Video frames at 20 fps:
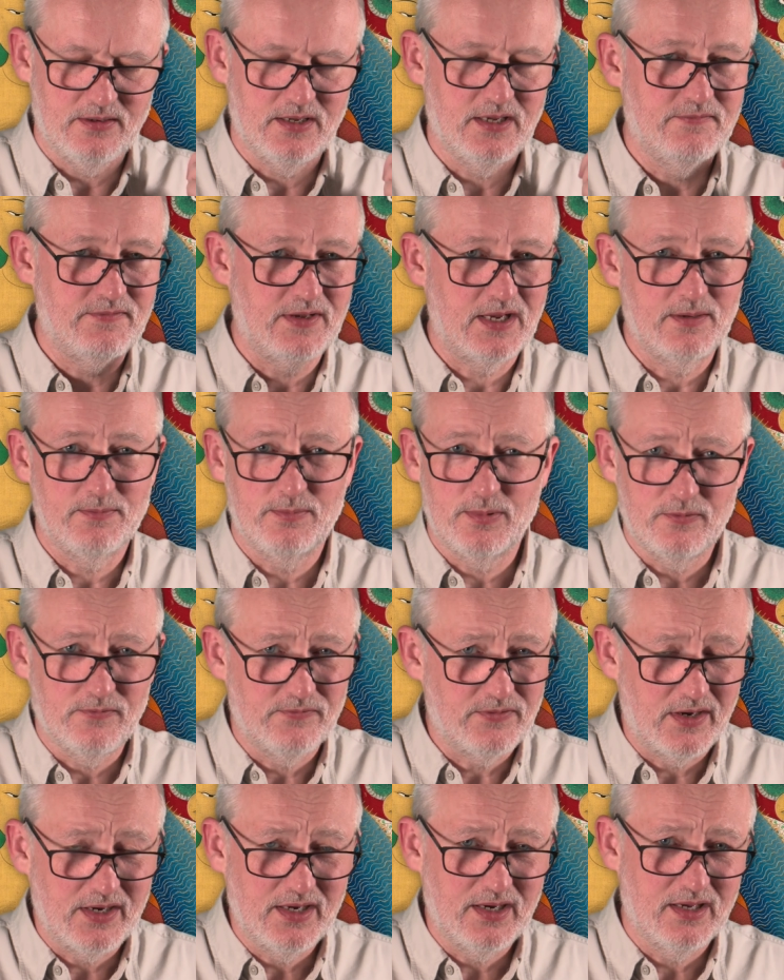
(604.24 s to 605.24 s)
available
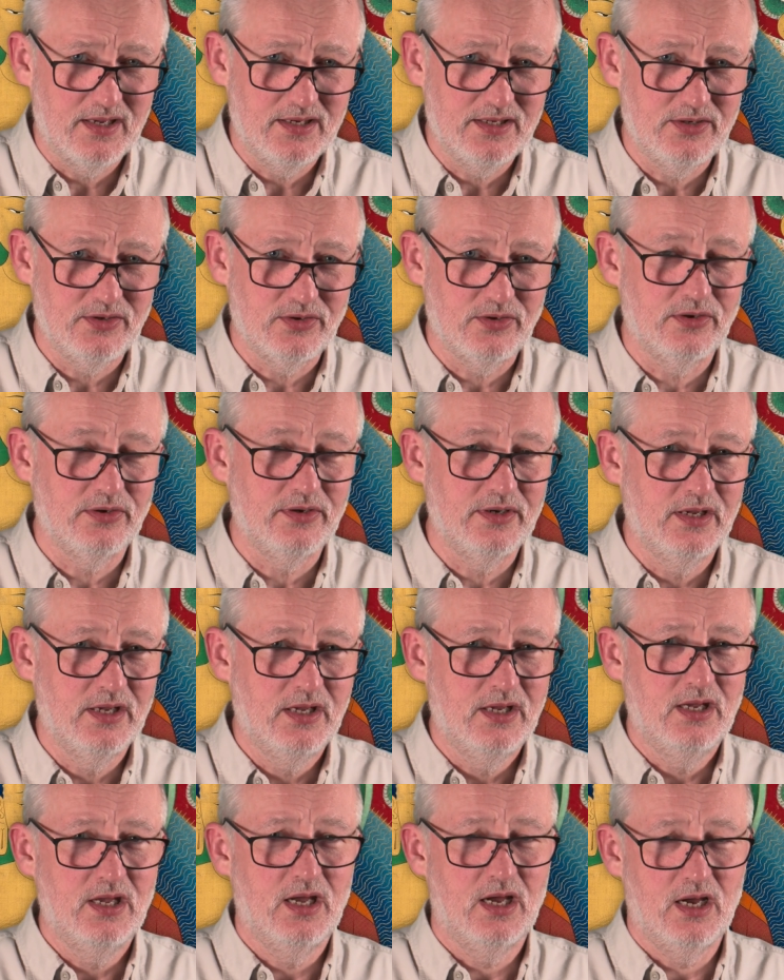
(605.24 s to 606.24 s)
very early on,
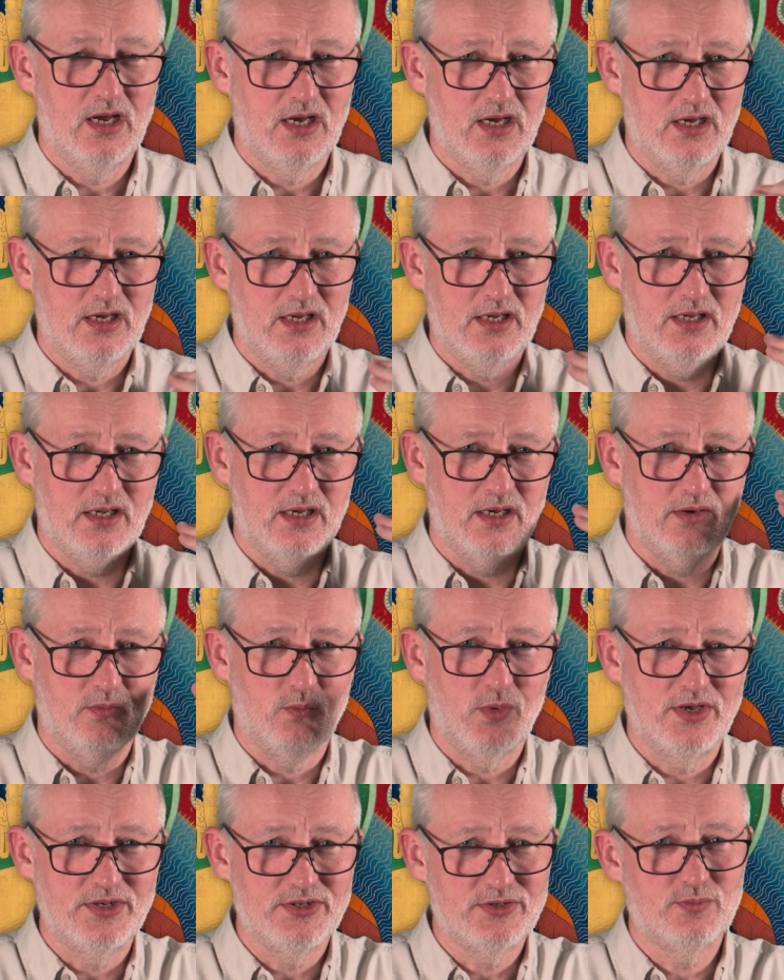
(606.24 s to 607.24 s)

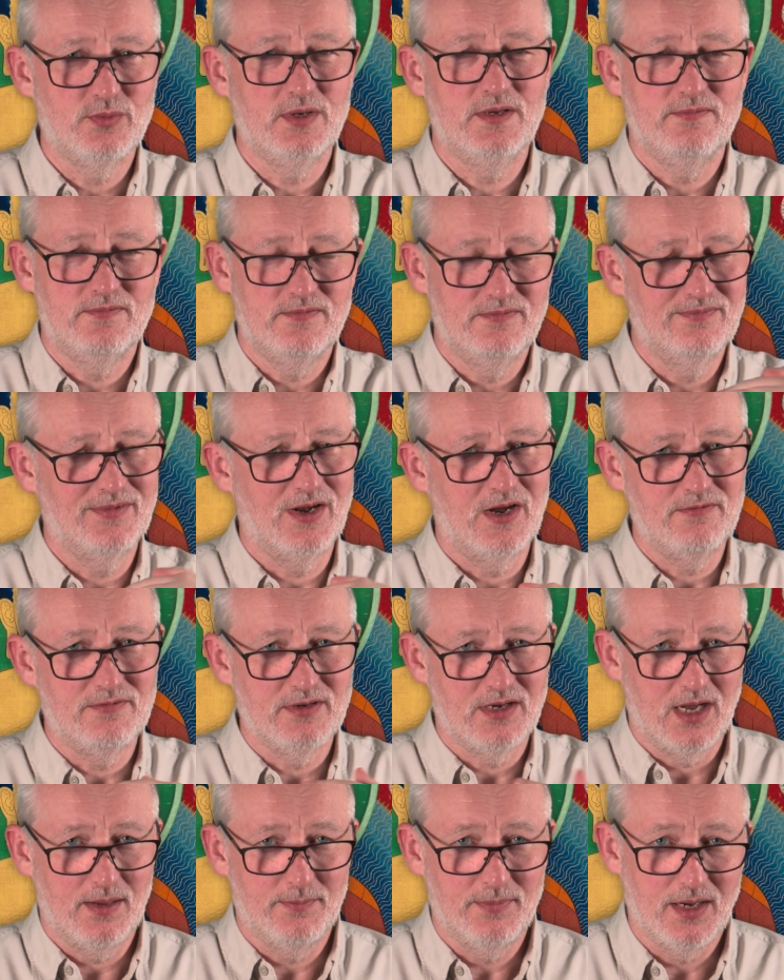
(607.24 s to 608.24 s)
once we've
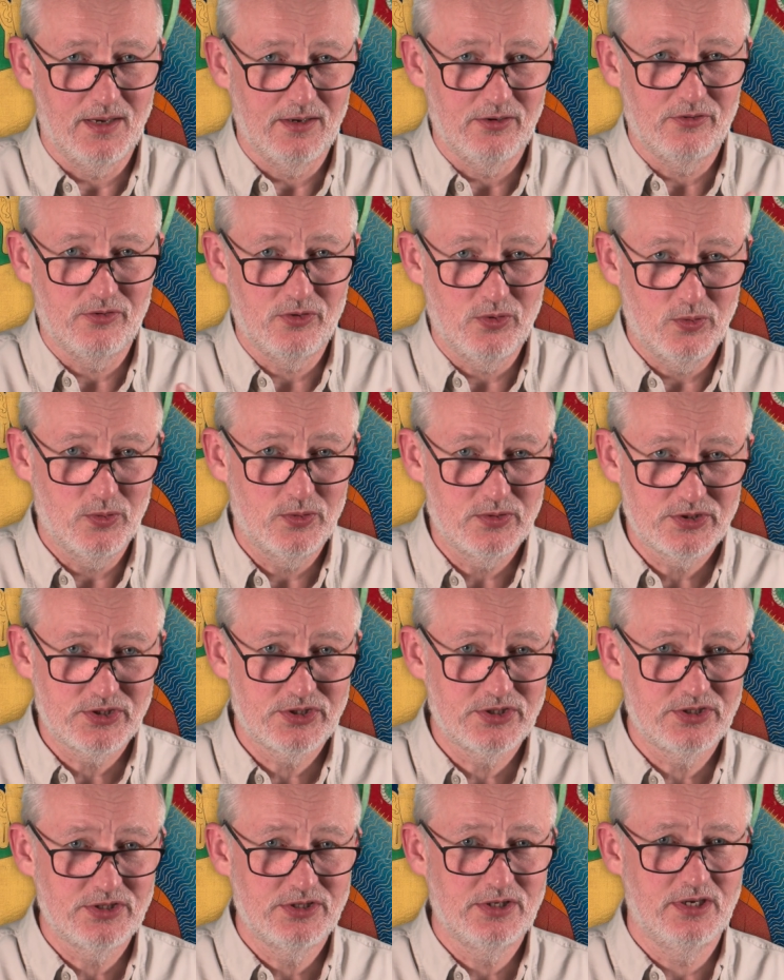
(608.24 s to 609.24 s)
overcome our
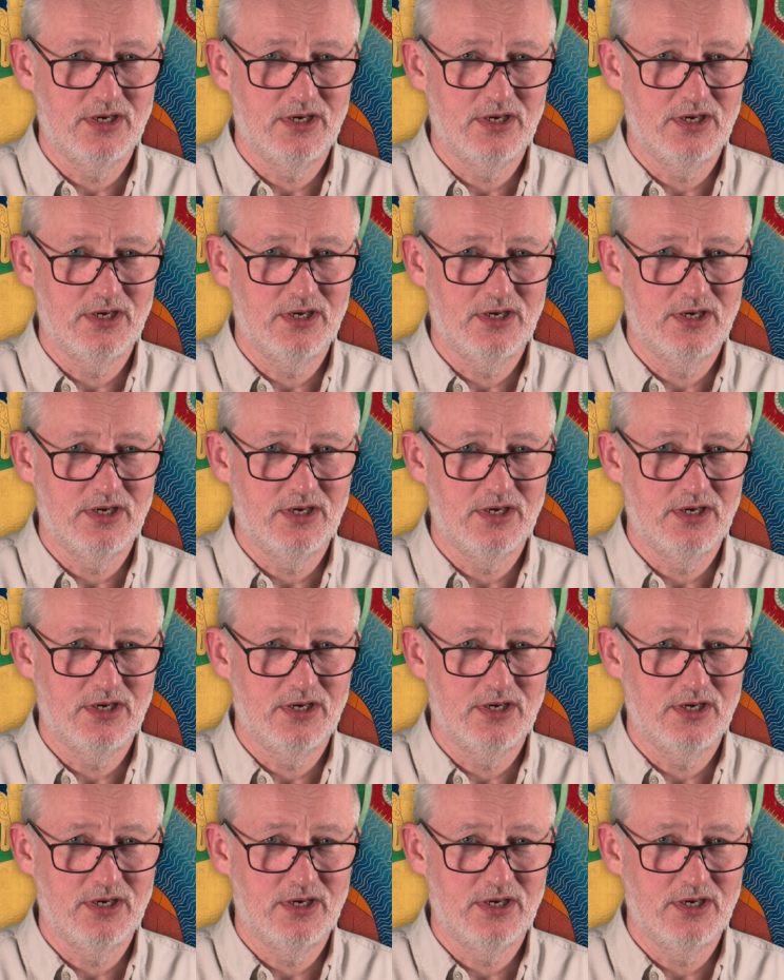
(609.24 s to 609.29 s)
coarse